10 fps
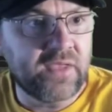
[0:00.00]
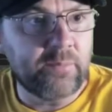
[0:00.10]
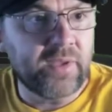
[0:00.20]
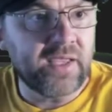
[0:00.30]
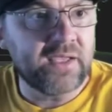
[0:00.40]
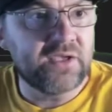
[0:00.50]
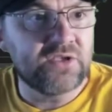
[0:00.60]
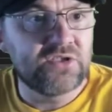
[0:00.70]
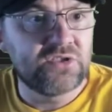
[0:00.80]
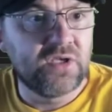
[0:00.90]
that
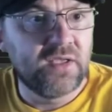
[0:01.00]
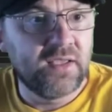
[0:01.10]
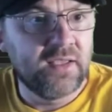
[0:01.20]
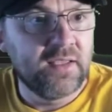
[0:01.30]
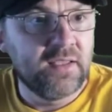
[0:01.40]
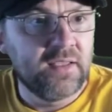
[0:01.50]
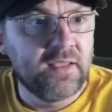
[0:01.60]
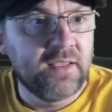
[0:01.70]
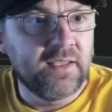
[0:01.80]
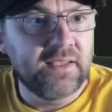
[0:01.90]
package
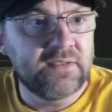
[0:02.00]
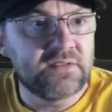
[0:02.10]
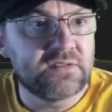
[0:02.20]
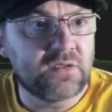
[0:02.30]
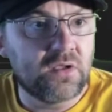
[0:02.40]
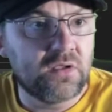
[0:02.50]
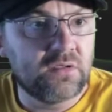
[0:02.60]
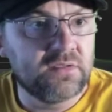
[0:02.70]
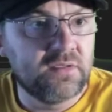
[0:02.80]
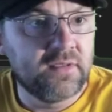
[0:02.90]

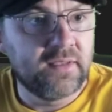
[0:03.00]
installed,